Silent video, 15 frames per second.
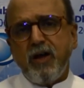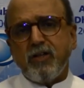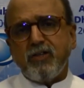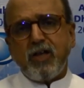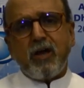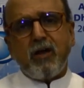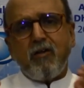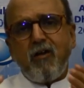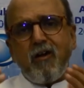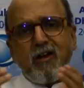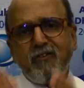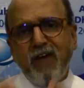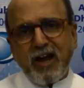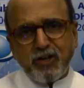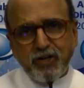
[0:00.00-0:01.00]
A lot
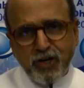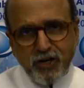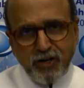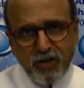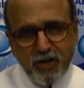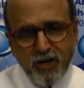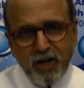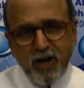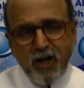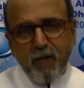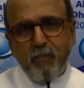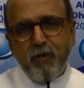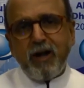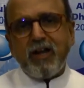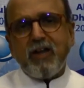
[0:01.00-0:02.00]
of action,
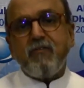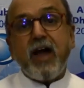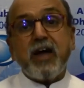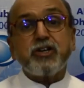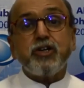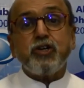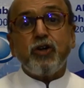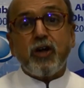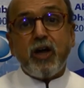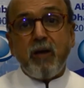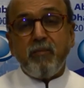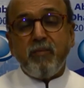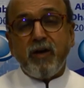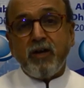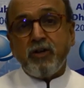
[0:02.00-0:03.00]
plenty of action to
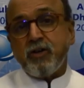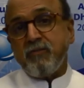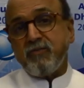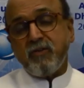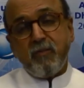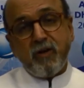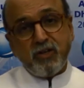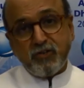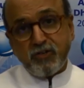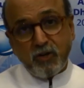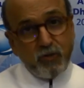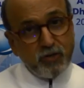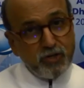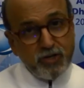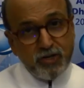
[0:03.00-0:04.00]
come in terms of mergers
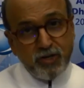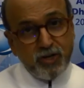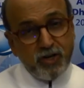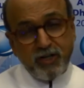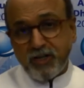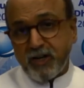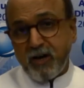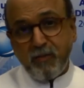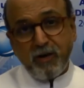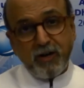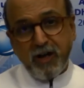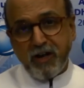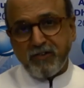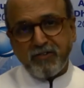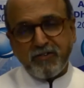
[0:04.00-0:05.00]
acquisition in the coming
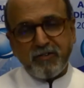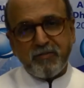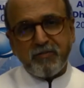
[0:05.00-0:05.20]
days.